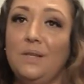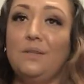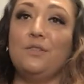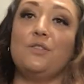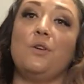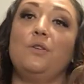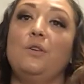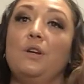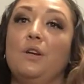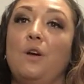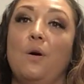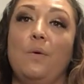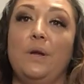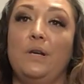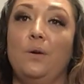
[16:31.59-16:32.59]
So you can
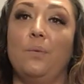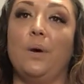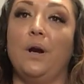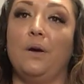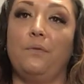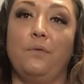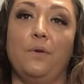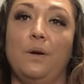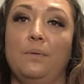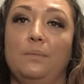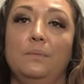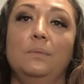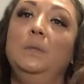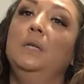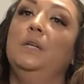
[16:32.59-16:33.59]
go anywhere
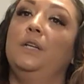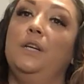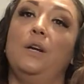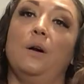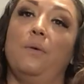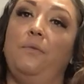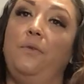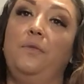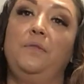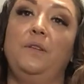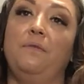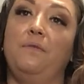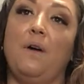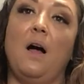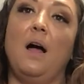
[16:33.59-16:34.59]
from
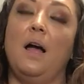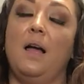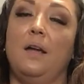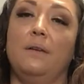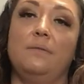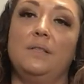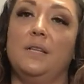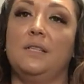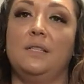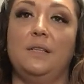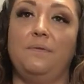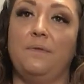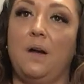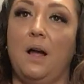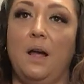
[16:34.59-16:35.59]
55,
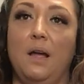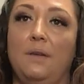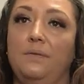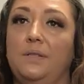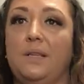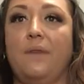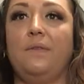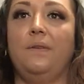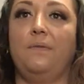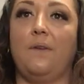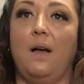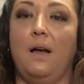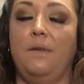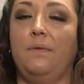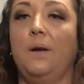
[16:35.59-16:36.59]
65,
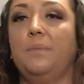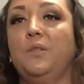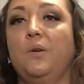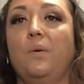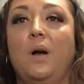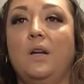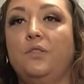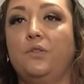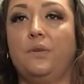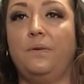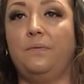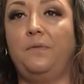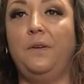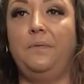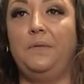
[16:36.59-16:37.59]
75, up to
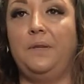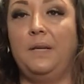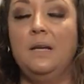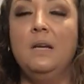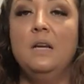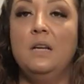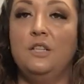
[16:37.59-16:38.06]
150.